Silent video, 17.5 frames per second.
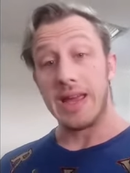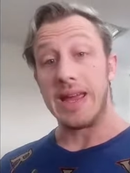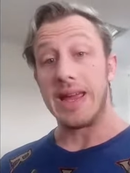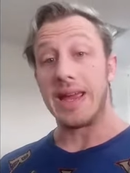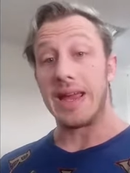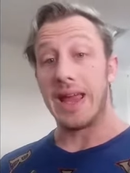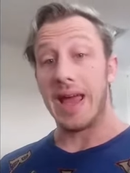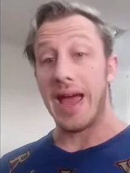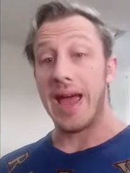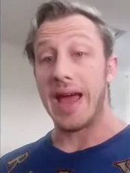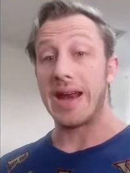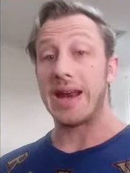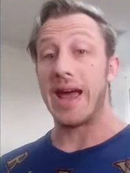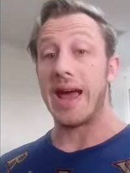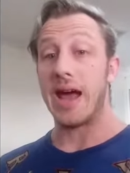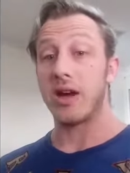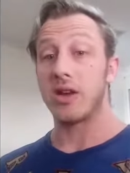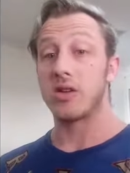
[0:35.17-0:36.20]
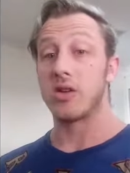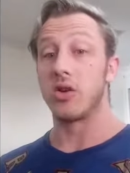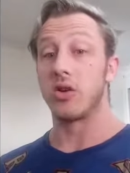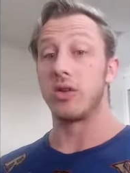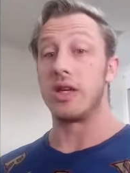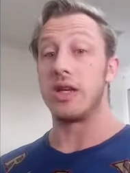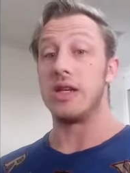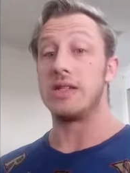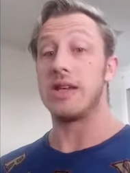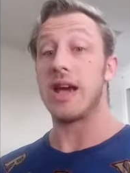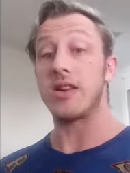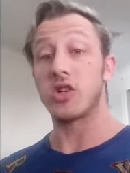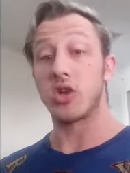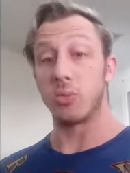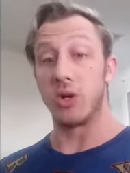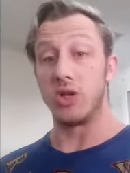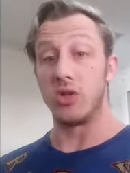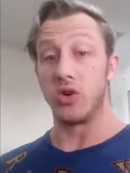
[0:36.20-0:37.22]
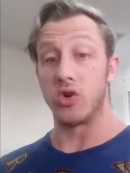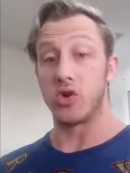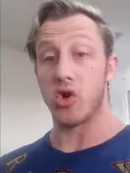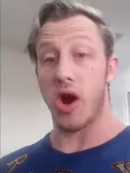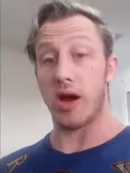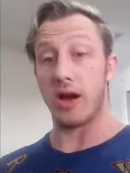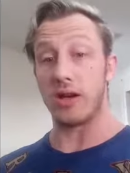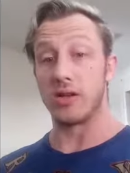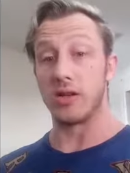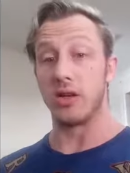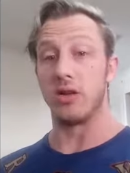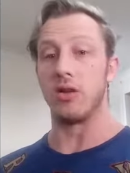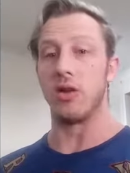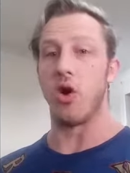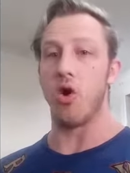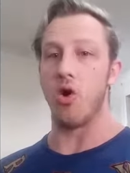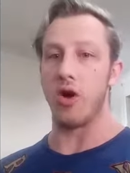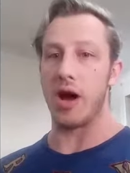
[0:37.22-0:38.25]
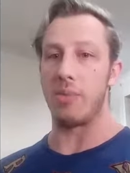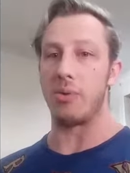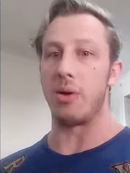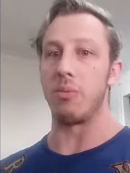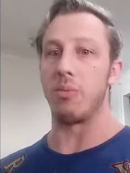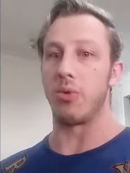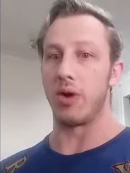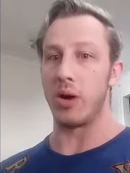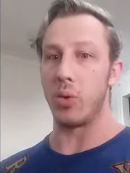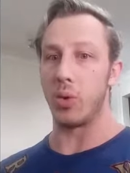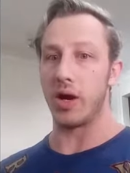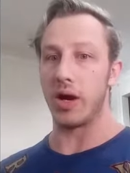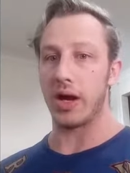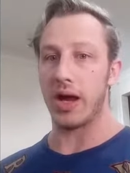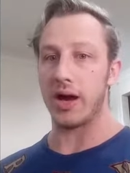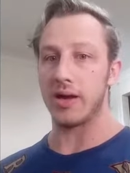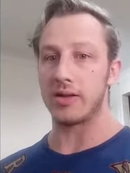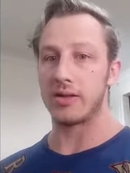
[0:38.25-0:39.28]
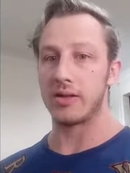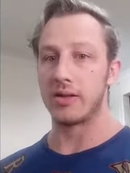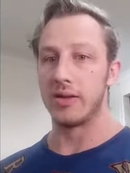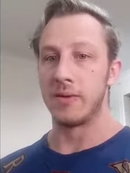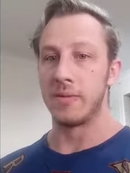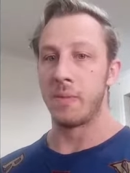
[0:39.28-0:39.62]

it can actually detriment your training to load up on pre-workouts.